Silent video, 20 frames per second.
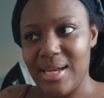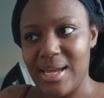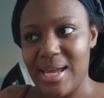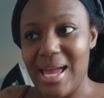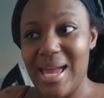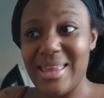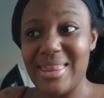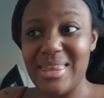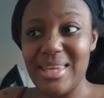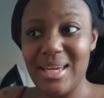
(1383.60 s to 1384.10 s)

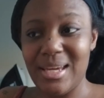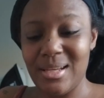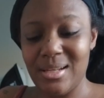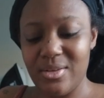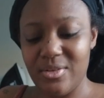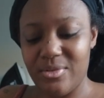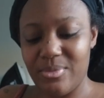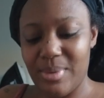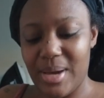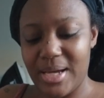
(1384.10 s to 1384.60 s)
at the end
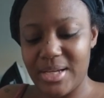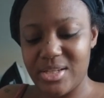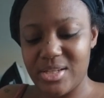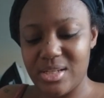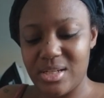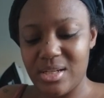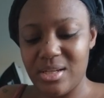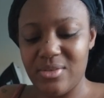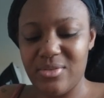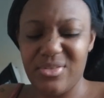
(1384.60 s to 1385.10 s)
of my
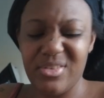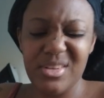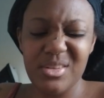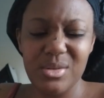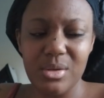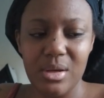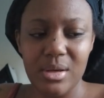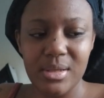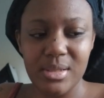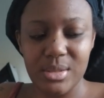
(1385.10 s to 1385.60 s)
shift.
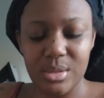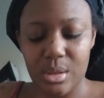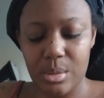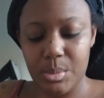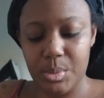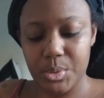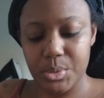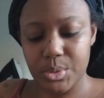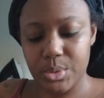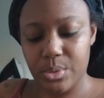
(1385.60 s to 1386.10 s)
It's
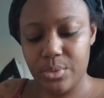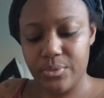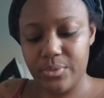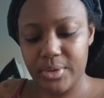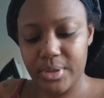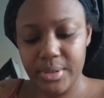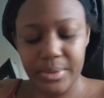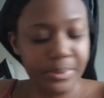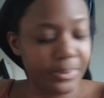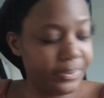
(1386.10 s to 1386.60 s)
almost over.